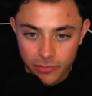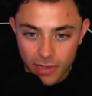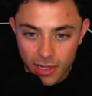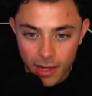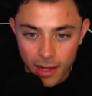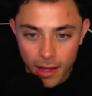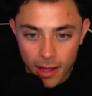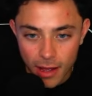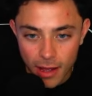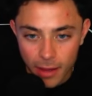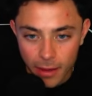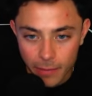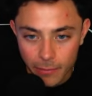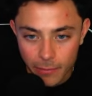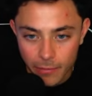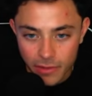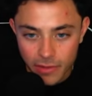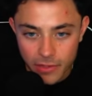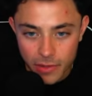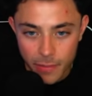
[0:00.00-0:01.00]

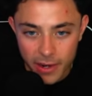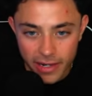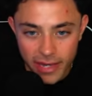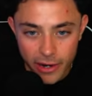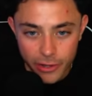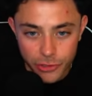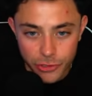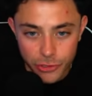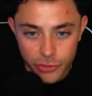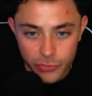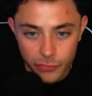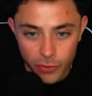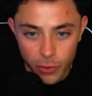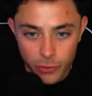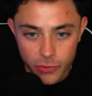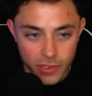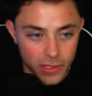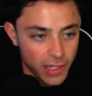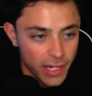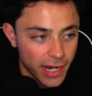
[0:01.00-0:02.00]
um, so my character is
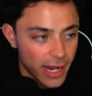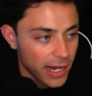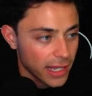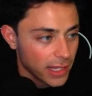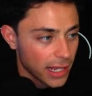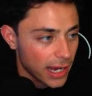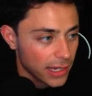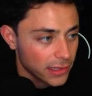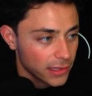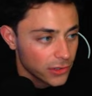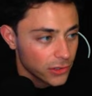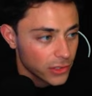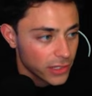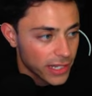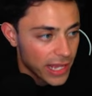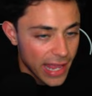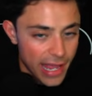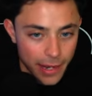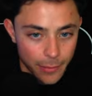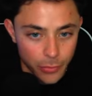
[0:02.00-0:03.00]
frozen. Like I, I literally
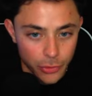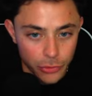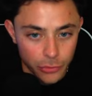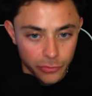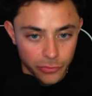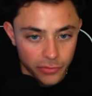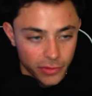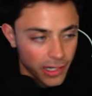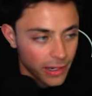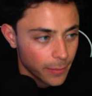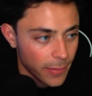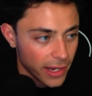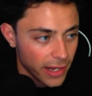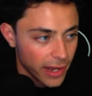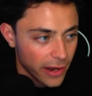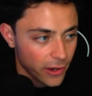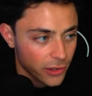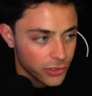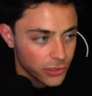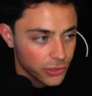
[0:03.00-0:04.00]
can't move. Like my
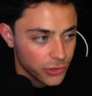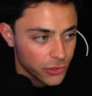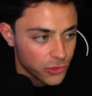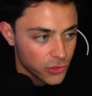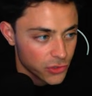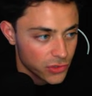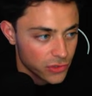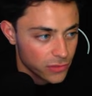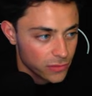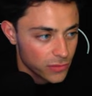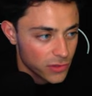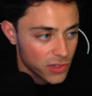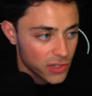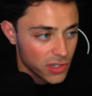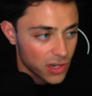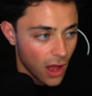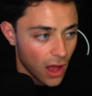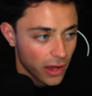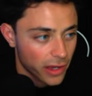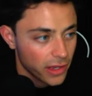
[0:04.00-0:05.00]
character is just
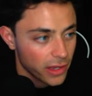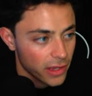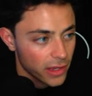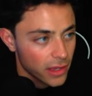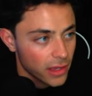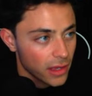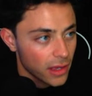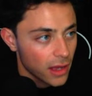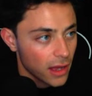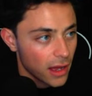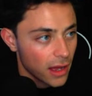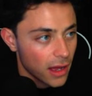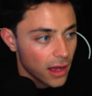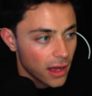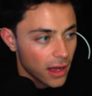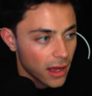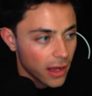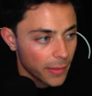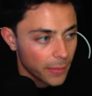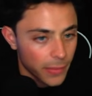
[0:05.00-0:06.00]
stuck.
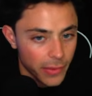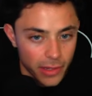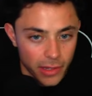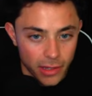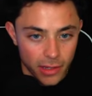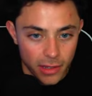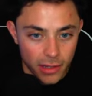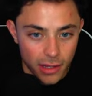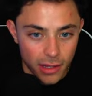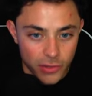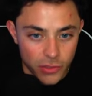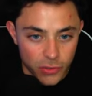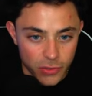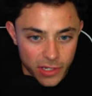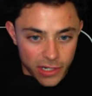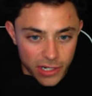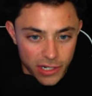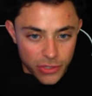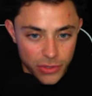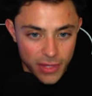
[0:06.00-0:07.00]
Um, so it's
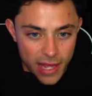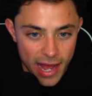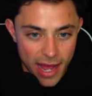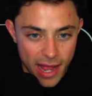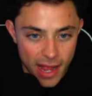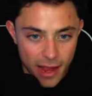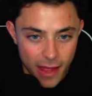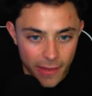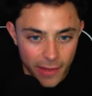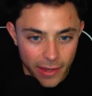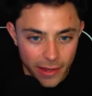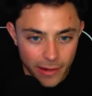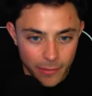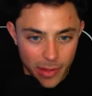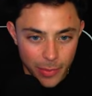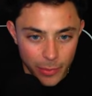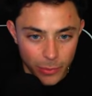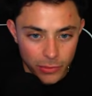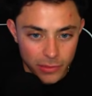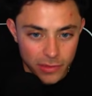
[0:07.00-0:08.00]
gonna do that, and then
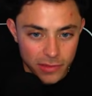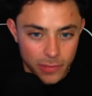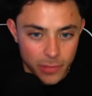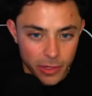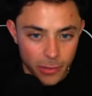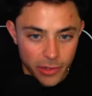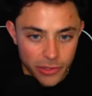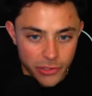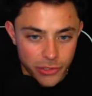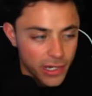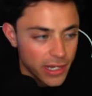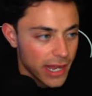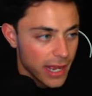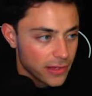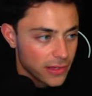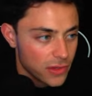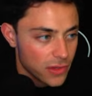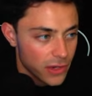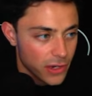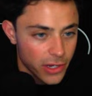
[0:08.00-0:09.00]
maybe it'll disappear my screen. Yeah.
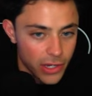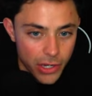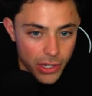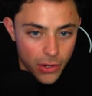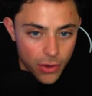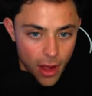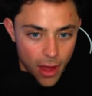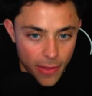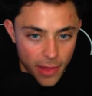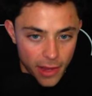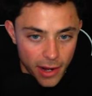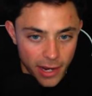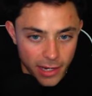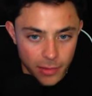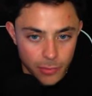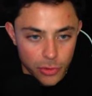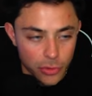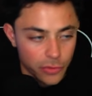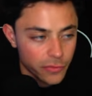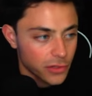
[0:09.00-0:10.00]
So there you go, and then I can
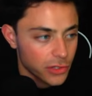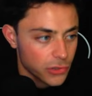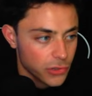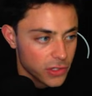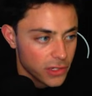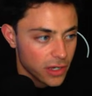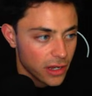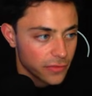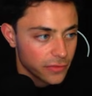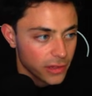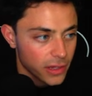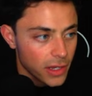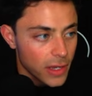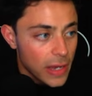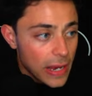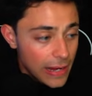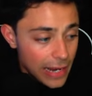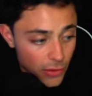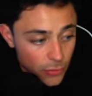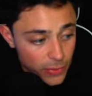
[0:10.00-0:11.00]
move and do stuff.
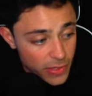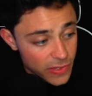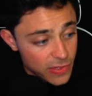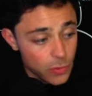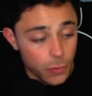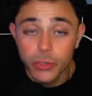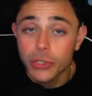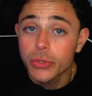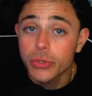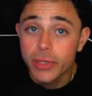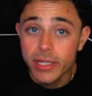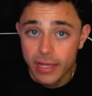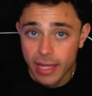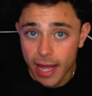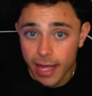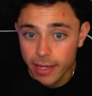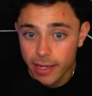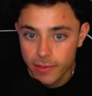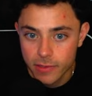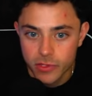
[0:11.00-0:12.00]
Now the reason we're doing
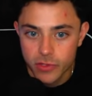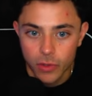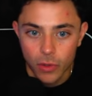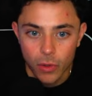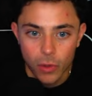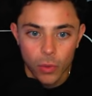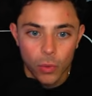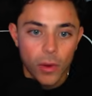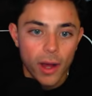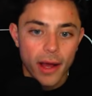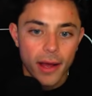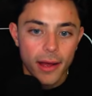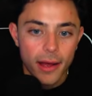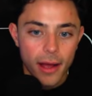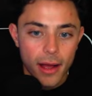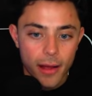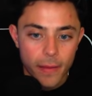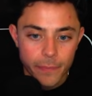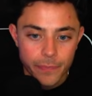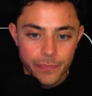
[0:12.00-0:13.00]
that is so
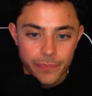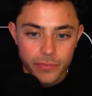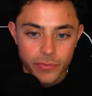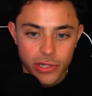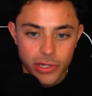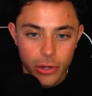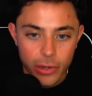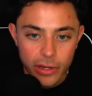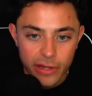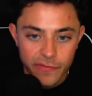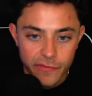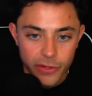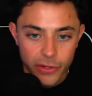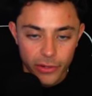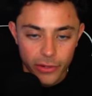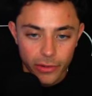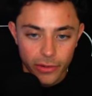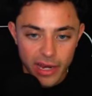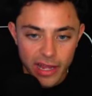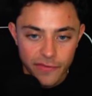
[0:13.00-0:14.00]
um, you know if
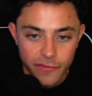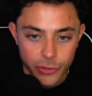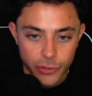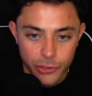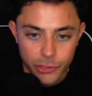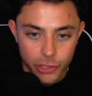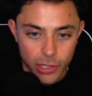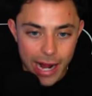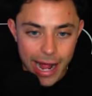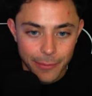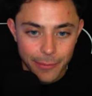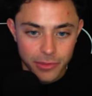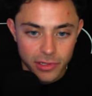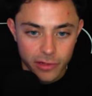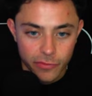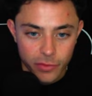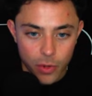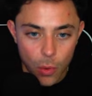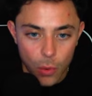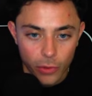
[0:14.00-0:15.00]
you're if you're trapped,
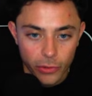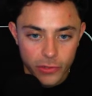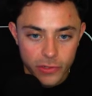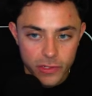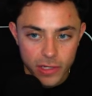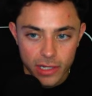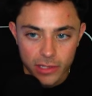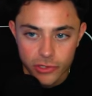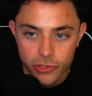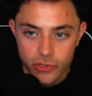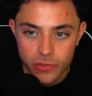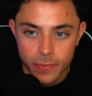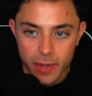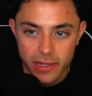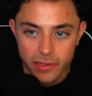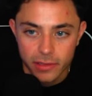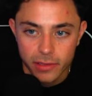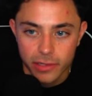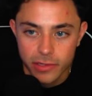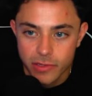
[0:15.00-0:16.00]
of course, it's just
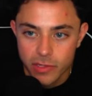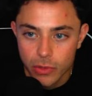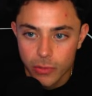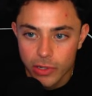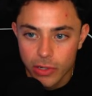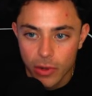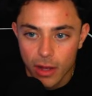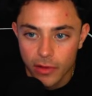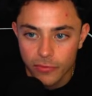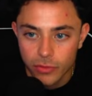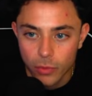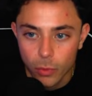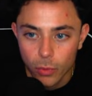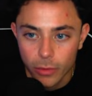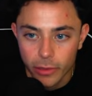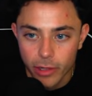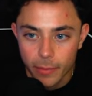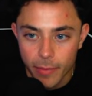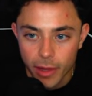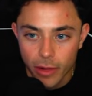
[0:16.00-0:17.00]
basically so we don't have to
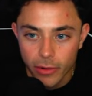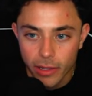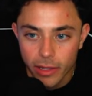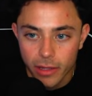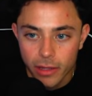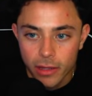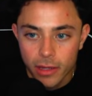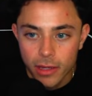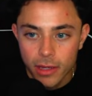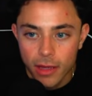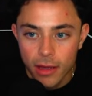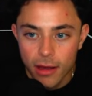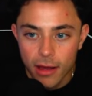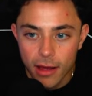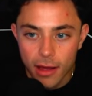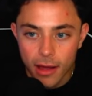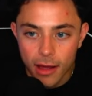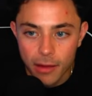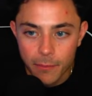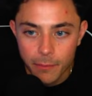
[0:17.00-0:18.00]
worry about it.
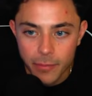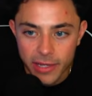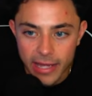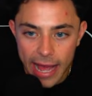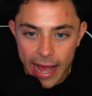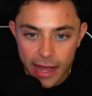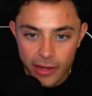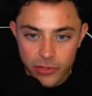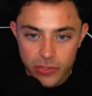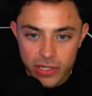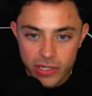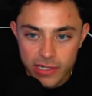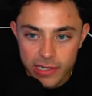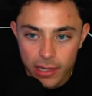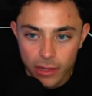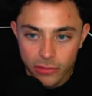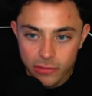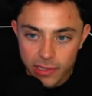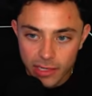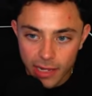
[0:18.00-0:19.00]
Um, but yeah, as you can
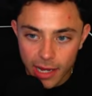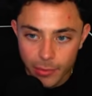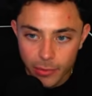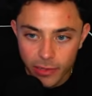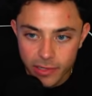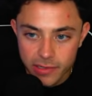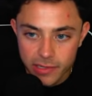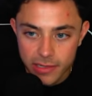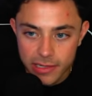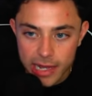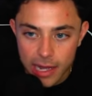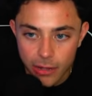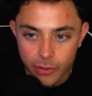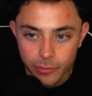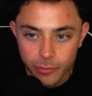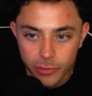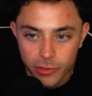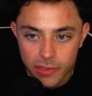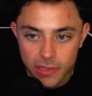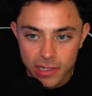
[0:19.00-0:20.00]
tell, it's like I place it down,
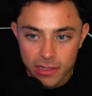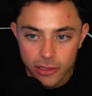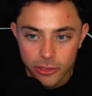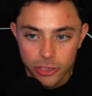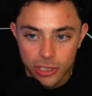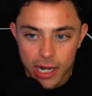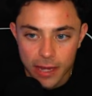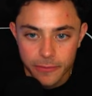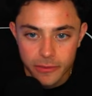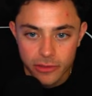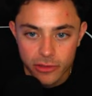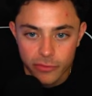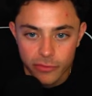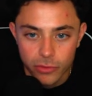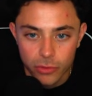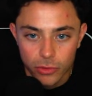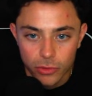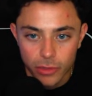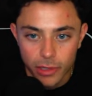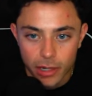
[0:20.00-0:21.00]
puts it in the traps in the
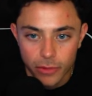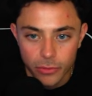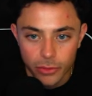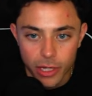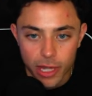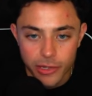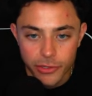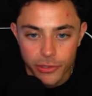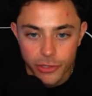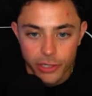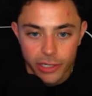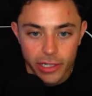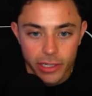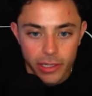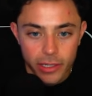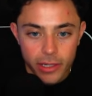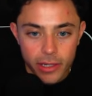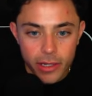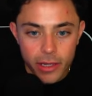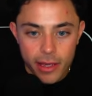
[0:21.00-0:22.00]
folder, and, and you're good.
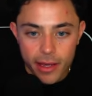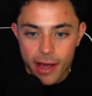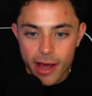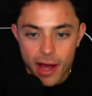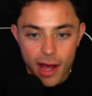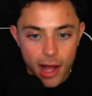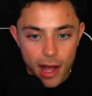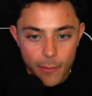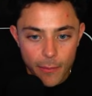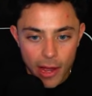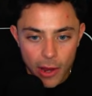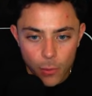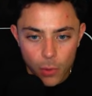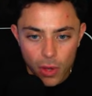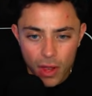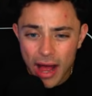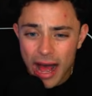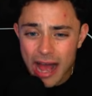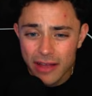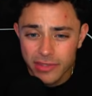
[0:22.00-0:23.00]
Um, I
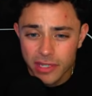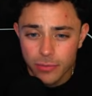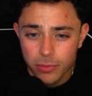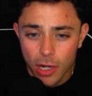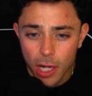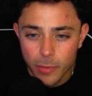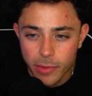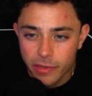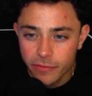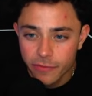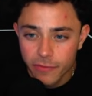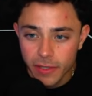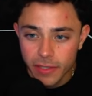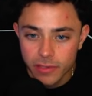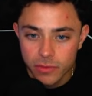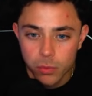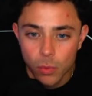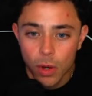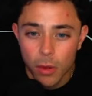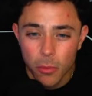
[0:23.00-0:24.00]
will have to probably
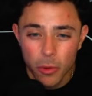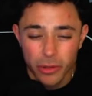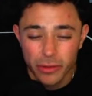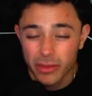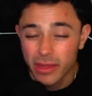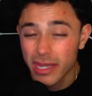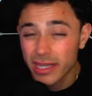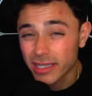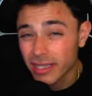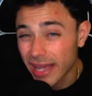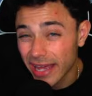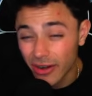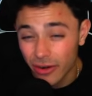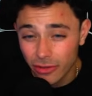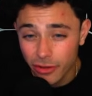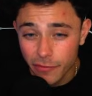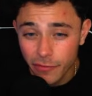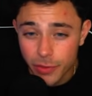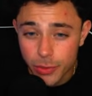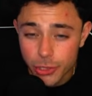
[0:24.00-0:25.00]
fix one more thing later in
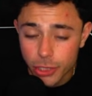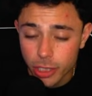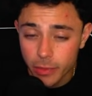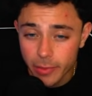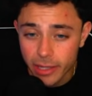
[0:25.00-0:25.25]
the future